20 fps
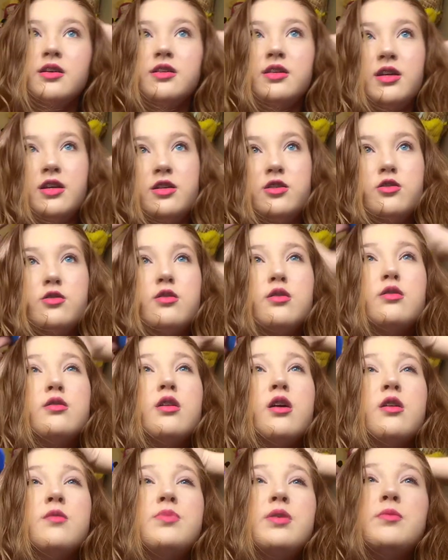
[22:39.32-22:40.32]
Yes, a
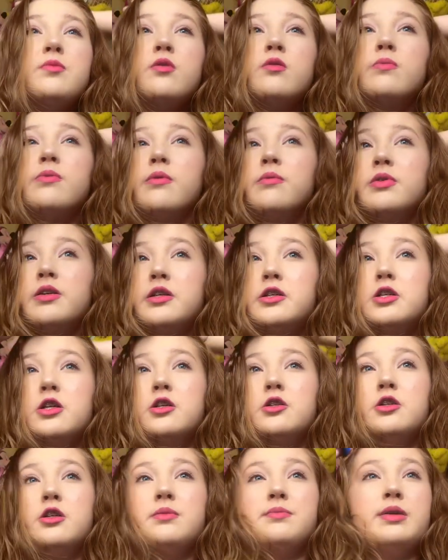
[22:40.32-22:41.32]
lot of people are probably
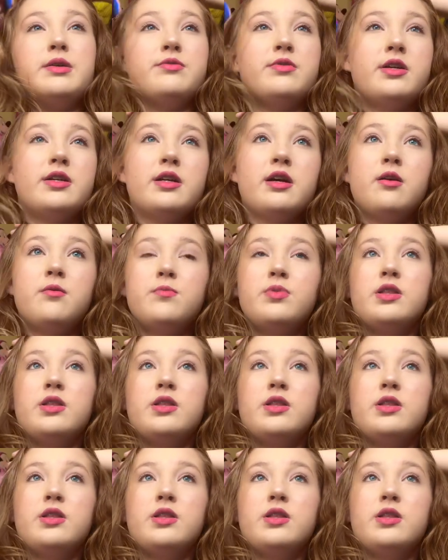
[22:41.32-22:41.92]
judging me right now,